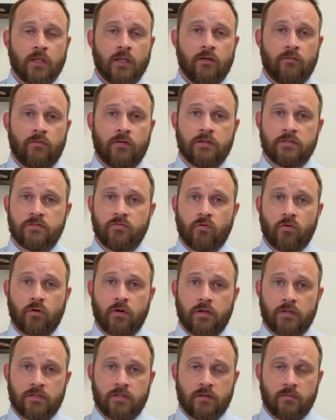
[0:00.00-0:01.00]
If it is
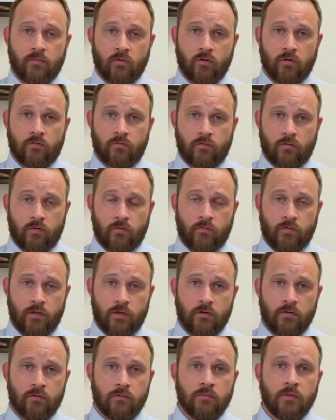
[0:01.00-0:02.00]
forwarded to the board for
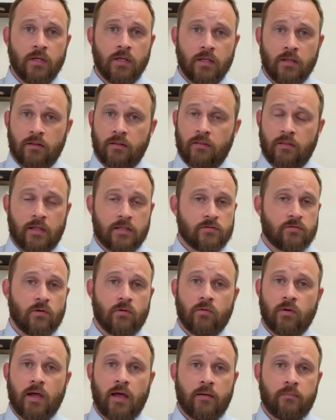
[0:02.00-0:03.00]
review, then that's what
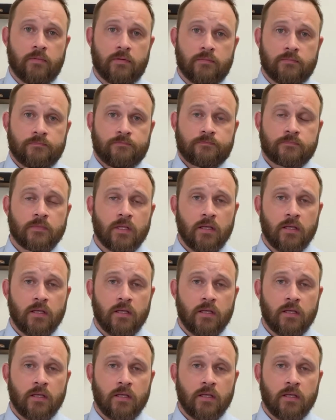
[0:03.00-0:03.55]
will happen.